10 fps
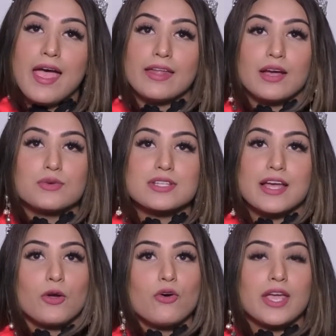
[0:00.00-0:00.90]
And I was
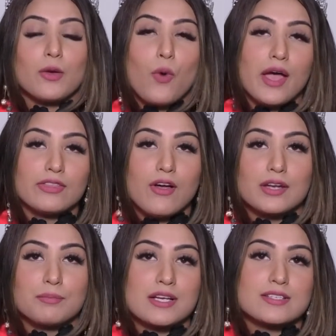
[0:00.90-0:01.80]
like, okay, why
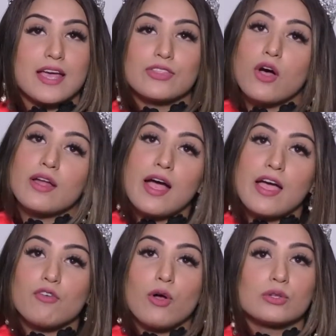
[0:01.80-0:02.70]
not? Because I thought I
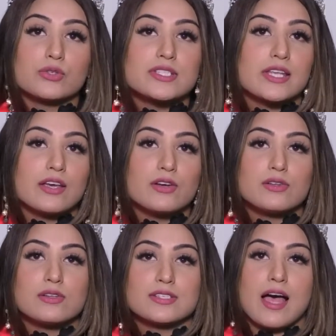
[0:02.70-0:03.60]
have all those
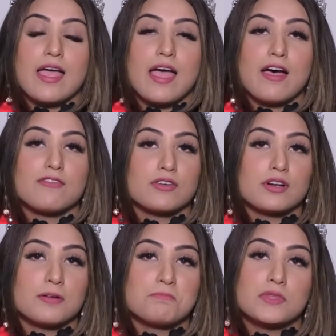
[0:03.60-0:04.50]
skills, I have
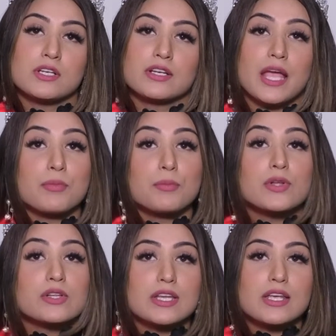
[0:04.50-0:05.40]
um, the
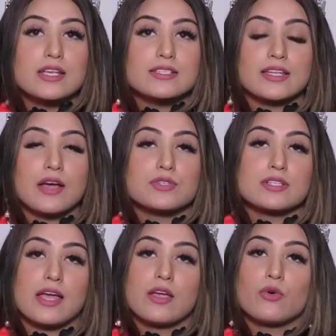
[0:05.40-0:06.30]
capabilities, and I
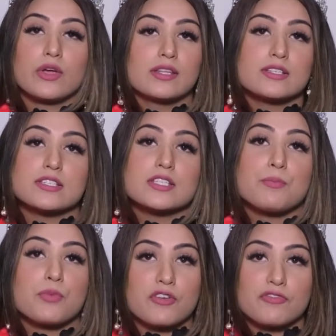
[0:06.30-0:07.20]
was like, okay, this is
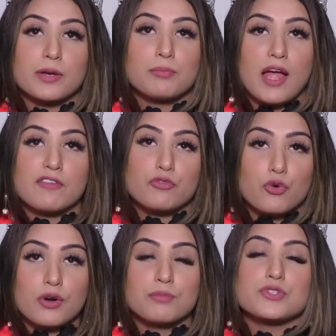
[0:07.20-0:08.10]
a perfect
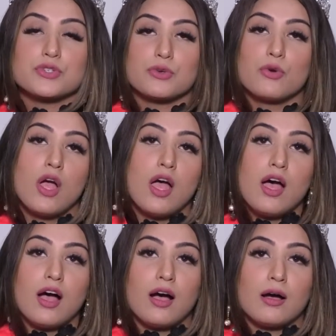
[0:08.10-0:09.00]
platform to
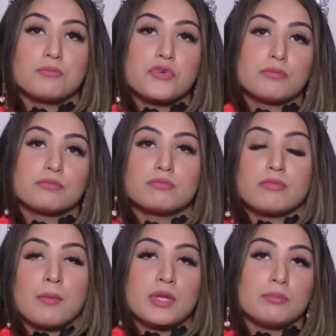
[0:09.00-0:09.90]
um,
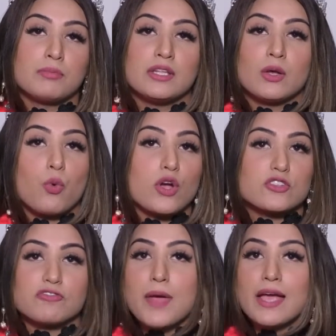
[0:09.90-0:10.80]
I mean be the
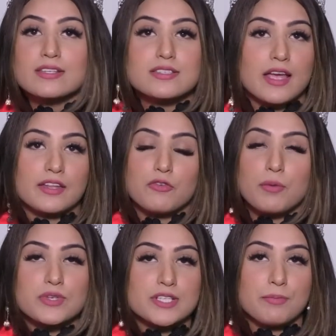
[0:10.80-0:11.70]
voice of Pakistan and
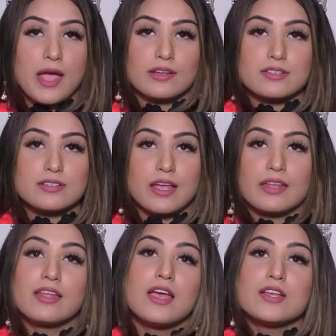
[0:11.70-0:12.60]
represent
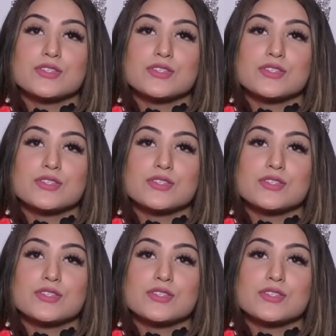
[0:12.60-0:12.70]
Pakistan.